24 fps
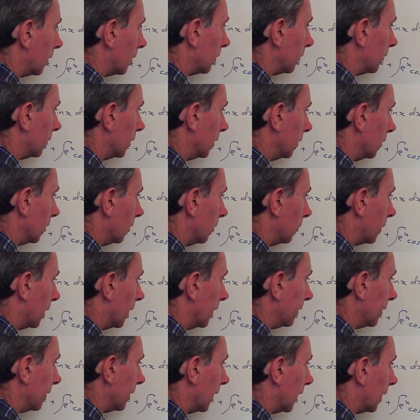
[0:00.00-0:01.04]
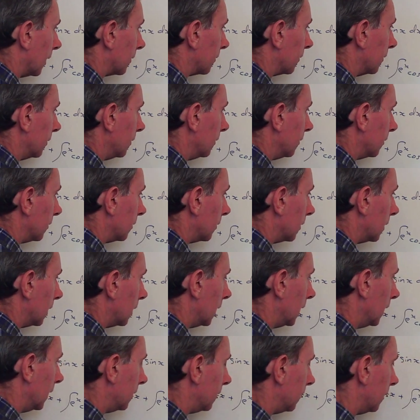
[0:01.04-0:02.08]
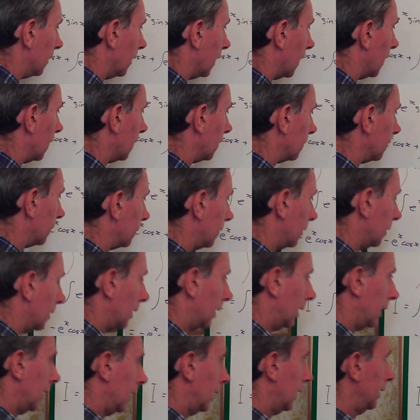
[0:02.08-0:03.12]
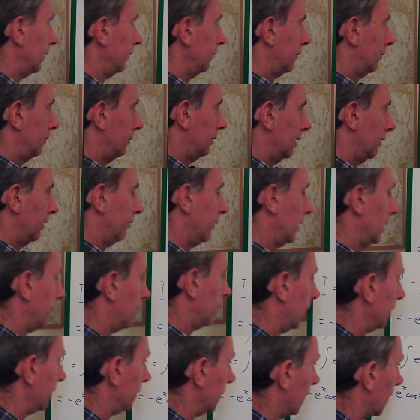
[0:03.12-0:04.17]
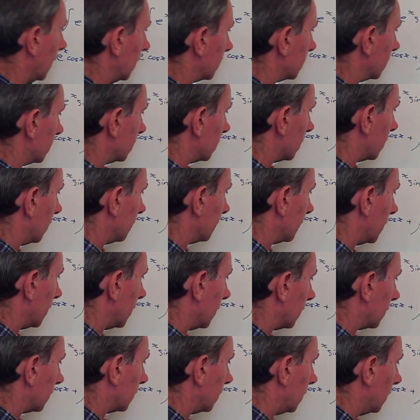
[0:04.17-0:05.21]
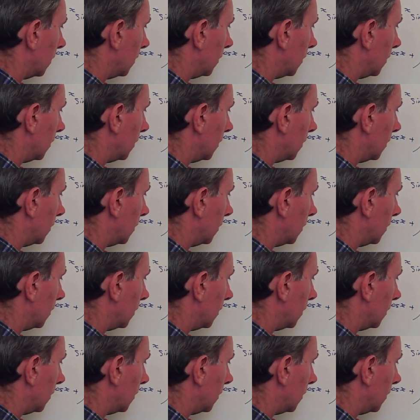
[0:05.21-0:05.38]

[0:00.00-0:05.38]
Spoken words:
du by dx is e to the x, and dv by dx is cos x.